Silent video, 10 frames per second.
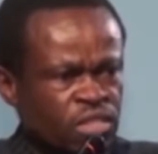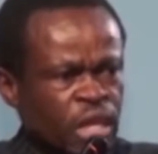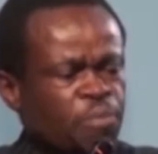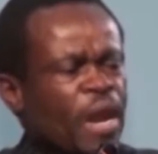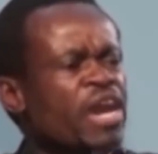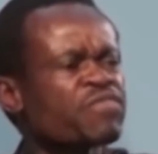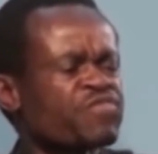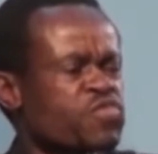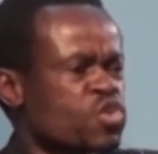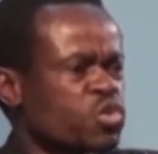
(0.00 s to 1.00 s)
They buy
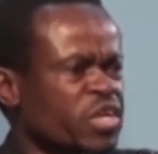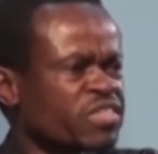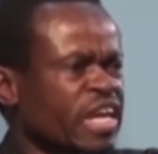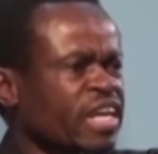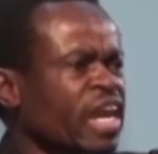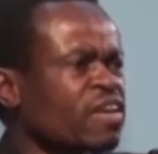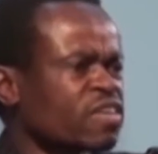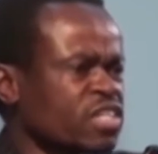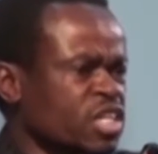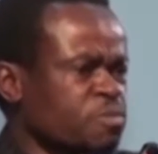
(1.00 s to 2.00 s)
food which they
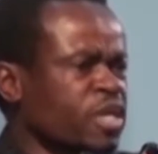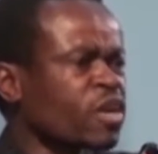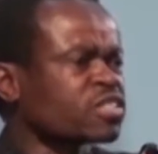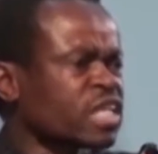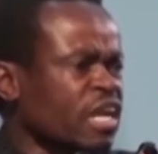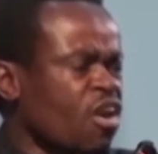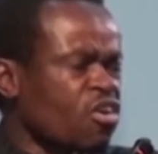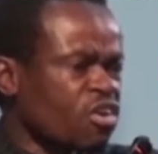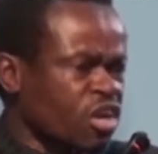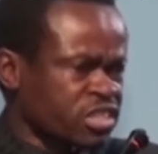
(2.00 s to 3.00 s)
cannot eat because they
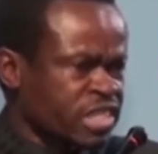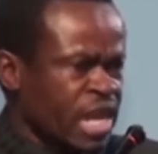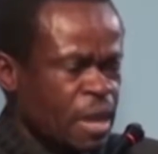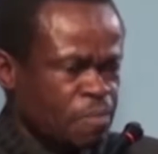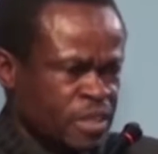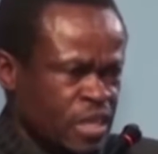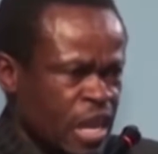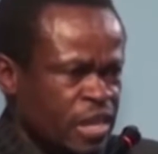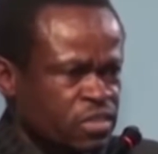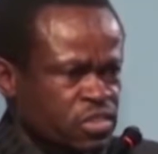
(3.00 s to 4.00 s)
long lost their
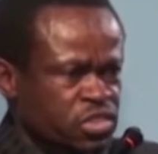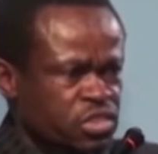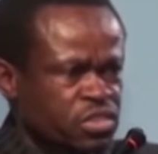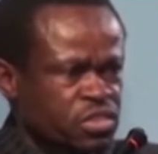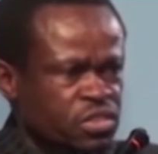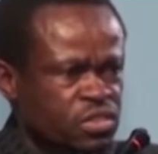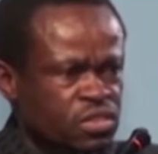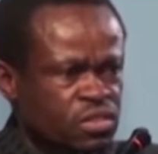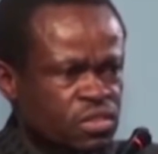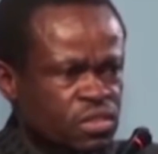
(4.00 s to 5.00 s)
appetites.
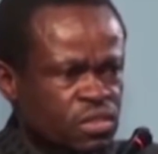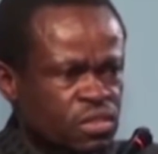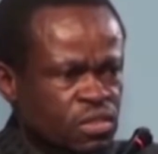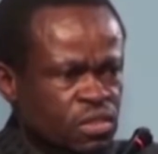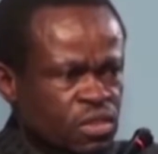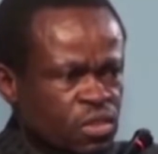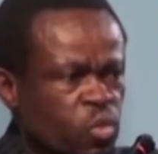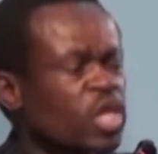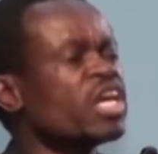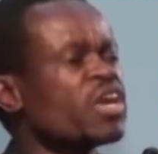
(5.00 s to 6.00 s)

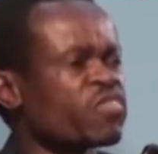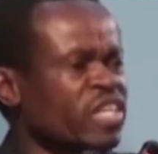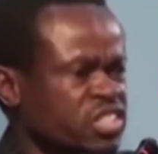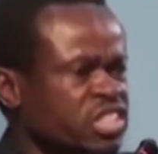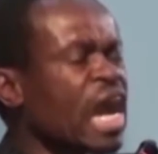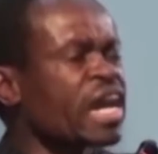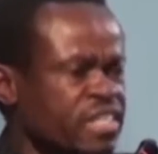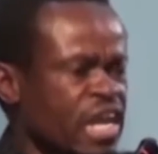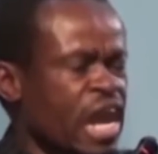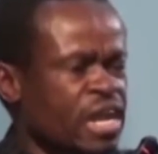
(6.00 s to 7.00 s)
We live in sad
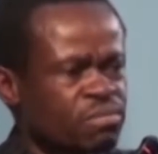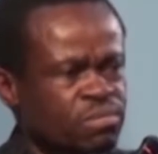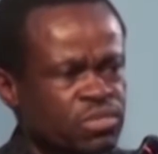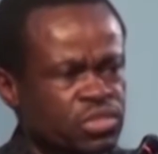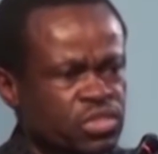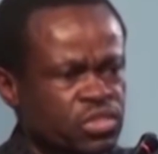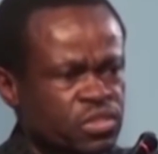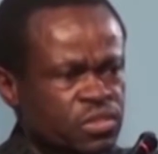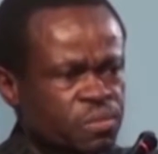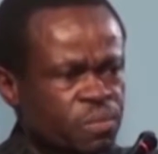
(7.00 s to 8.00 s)
times.